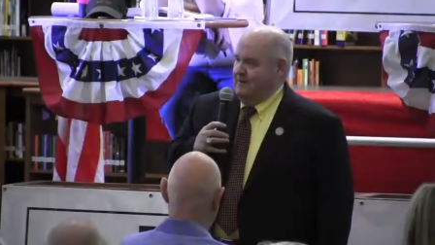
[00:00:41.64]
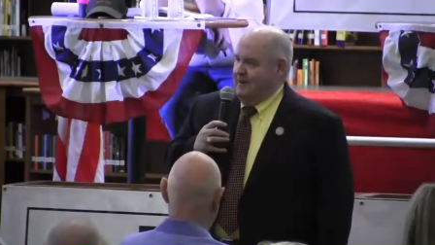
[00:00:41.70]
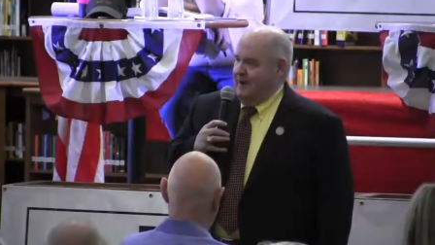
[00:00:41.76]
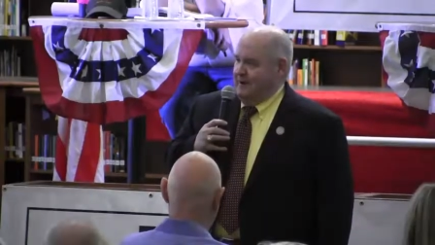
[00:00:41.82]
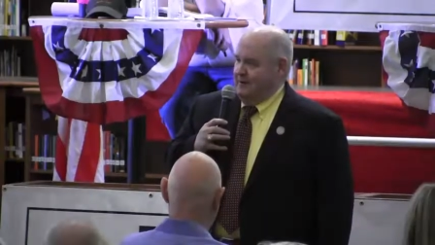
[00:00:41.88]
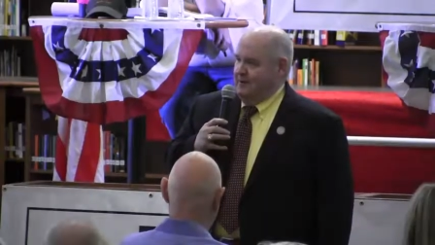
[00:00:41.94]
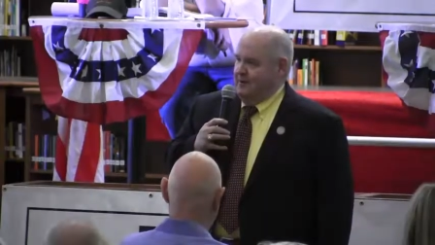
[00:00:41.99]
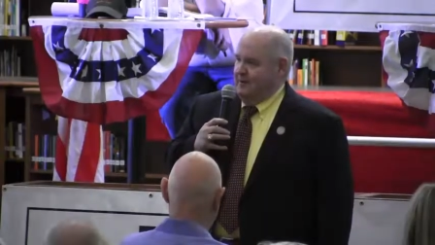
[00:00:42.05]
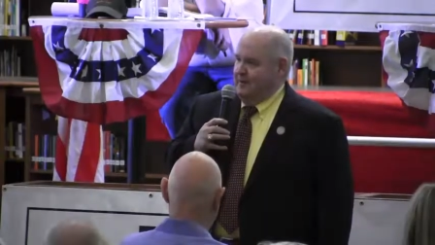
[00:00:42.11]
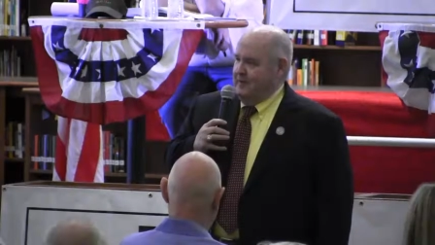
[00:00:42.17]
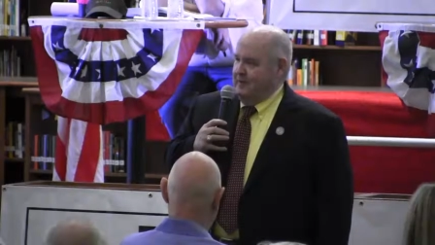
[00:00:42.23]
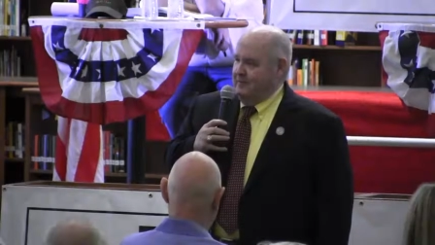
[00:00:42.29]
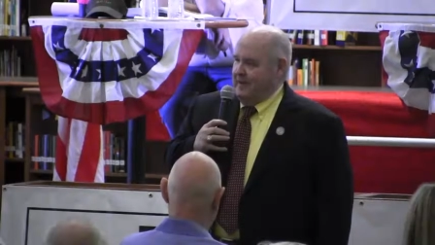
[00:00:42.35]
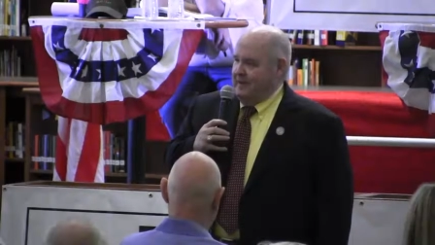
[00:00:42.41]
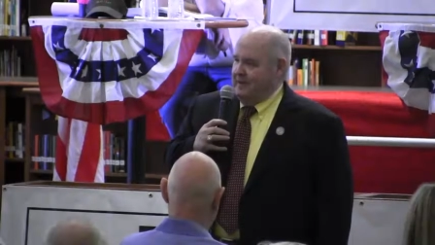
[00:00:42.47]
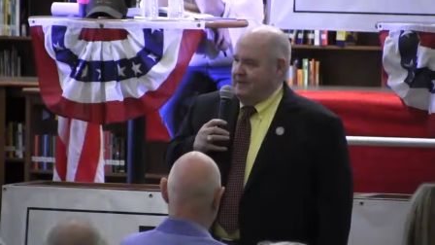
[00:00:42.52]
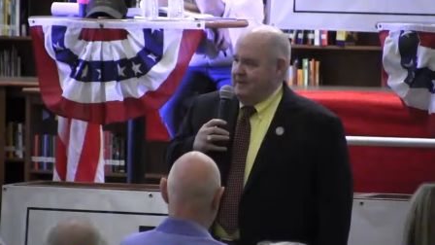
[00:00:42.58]
And a little bit of
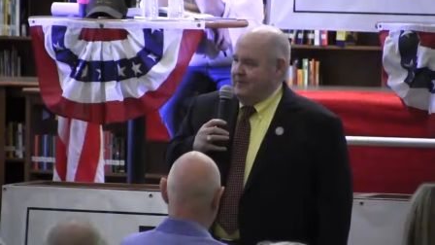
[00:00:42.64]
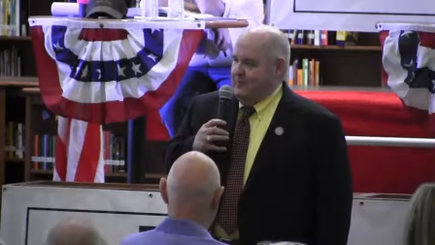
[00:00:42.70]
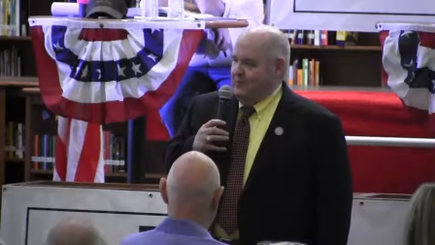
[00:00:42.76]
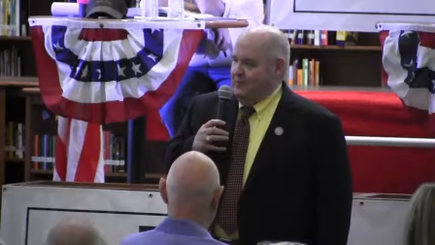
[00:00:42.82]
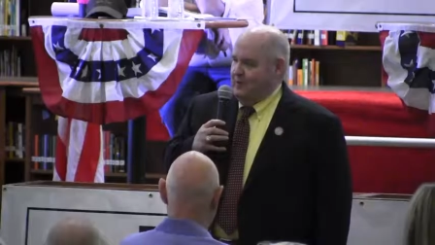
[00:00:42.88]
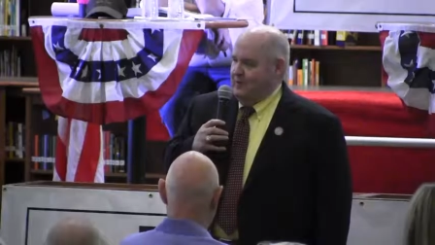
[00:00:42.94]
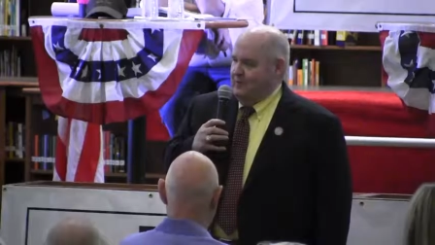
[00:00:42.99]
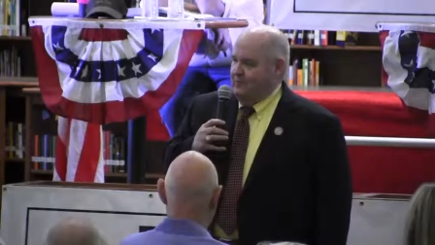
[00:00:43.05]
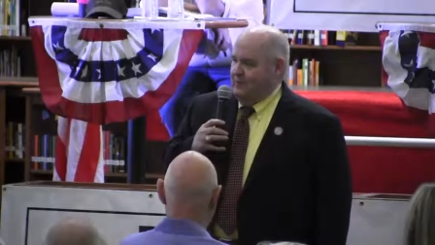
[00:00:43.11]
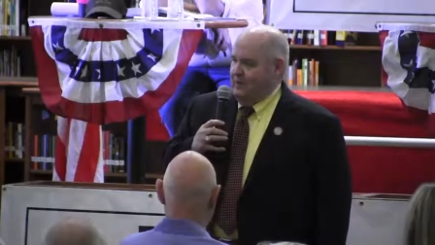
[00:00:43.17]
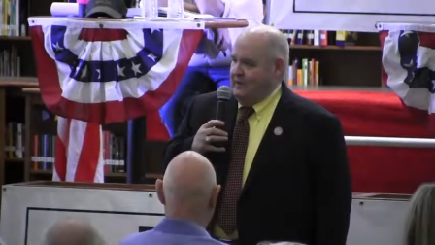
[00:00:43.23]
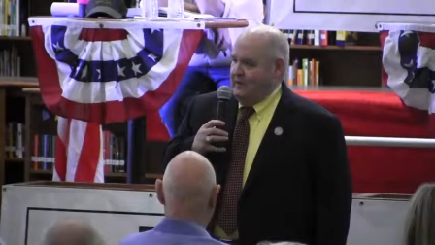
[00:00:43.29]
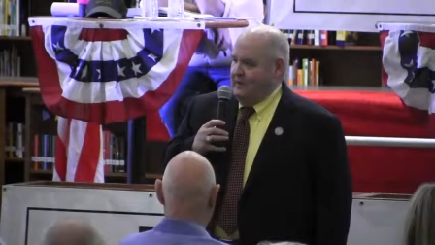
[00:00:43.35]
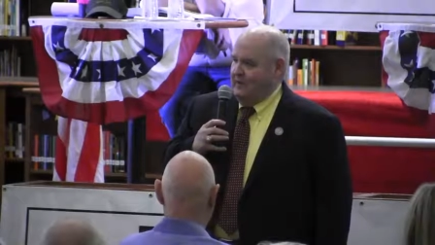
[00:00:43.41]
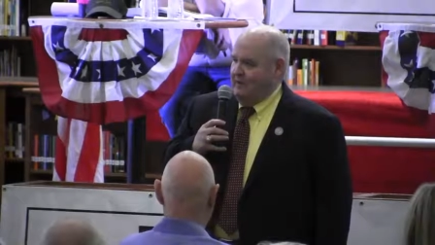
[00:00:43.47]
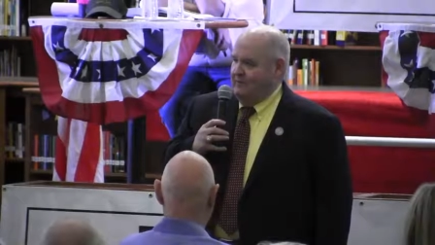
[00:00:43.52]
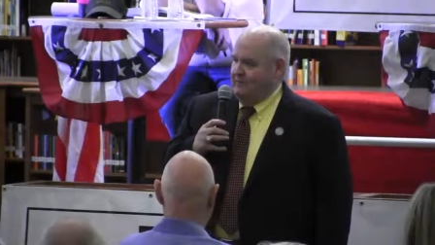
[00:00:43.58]
makeup of whatever we
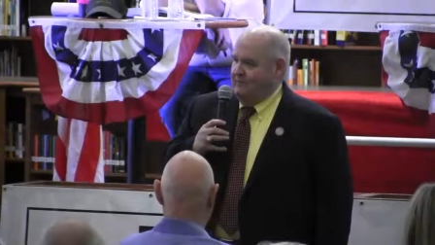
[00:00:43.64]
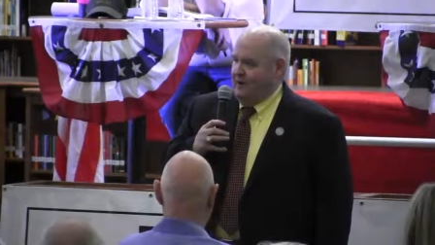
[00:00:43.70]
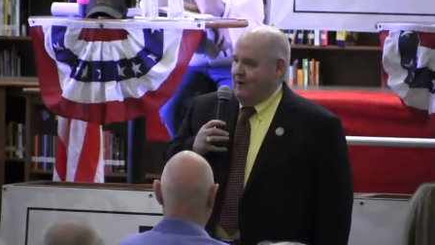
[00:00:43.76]
have.